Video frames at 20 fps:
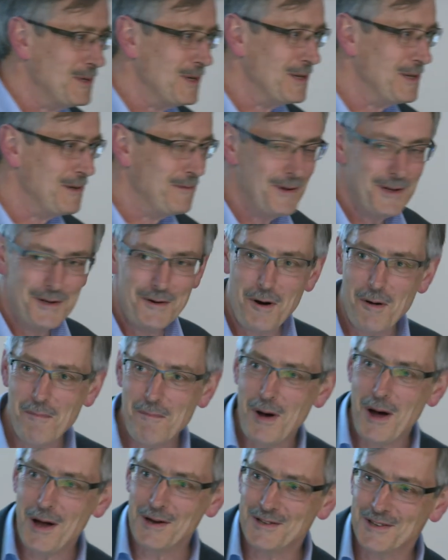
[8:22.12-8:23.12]
city, we
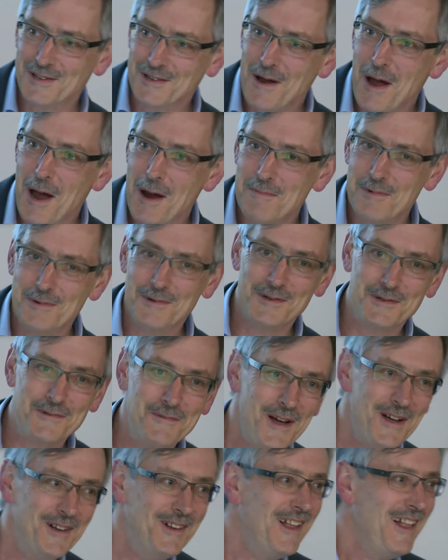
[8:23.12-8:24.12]
got part of the Kuiper as
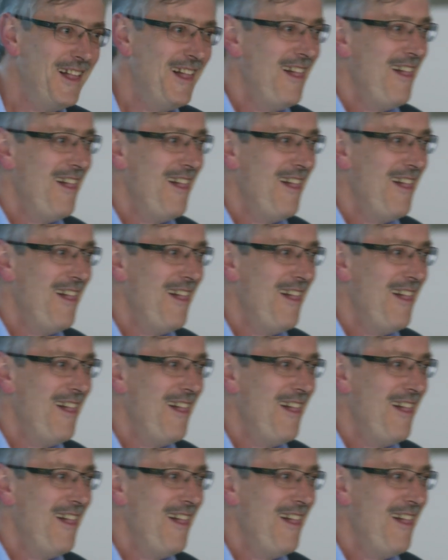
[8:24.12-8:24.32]
well.